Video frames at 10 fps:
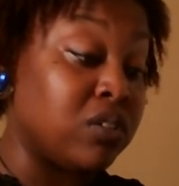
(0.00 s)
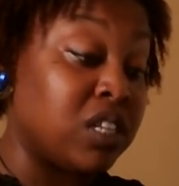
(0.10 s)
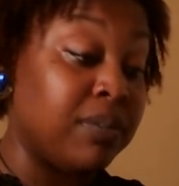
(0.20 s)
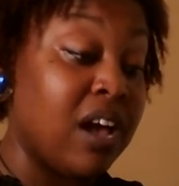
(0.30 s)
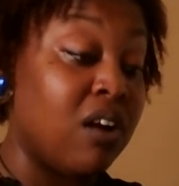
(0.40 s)

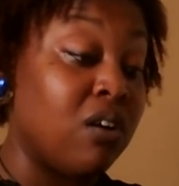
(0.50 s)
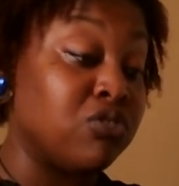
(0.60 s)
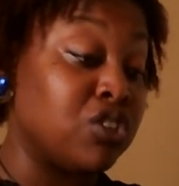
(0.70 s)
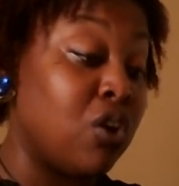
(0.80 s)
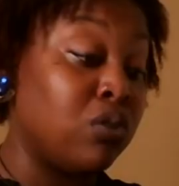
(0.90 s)
Some of y'all going
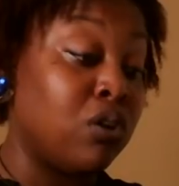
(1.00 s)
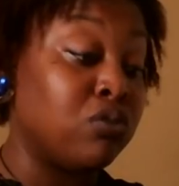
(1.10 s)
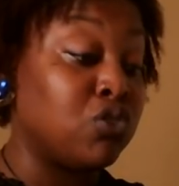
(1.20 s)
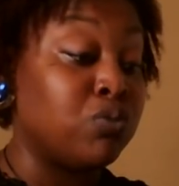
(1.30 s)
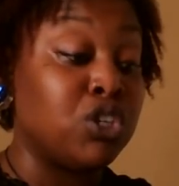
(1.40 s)
to just hold on
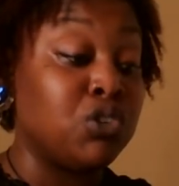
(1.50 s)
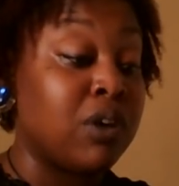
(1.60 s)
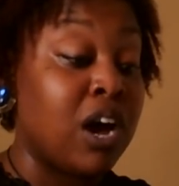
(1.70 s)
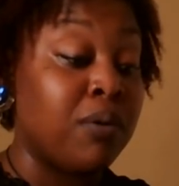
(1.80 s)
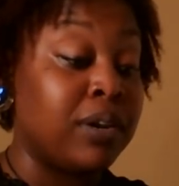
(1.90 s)
to what you
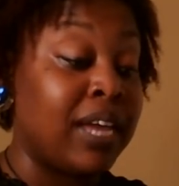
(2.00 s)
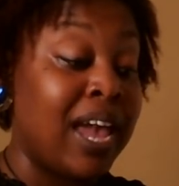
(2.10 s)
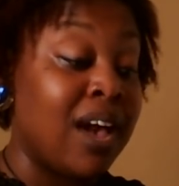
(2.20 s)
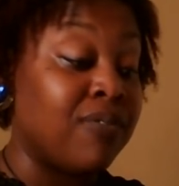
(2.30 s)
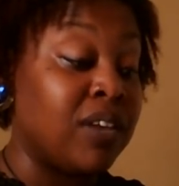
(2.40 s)
already have,